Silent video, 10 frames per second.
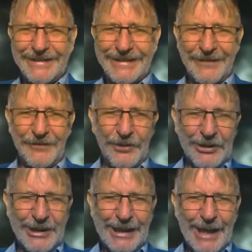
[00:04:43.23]
If you
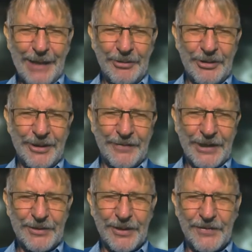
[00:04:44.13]
look in our mirror,
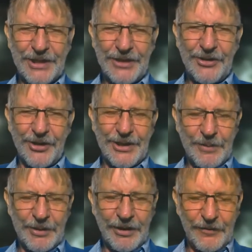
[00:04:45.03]
that's why I've said God's
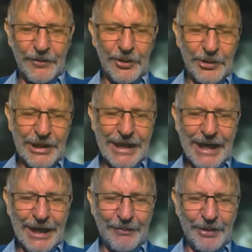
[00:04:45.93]
mirror. If we look in
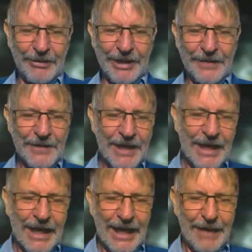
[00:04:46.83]

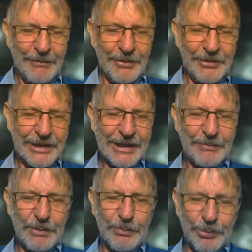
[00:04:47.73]
our mirror can
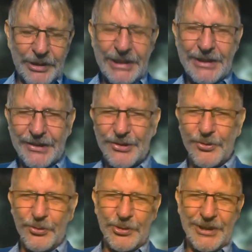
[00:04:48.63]
be pretty
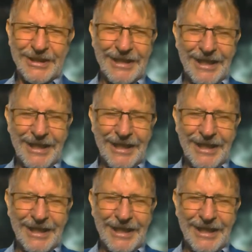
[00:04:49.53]
distorted.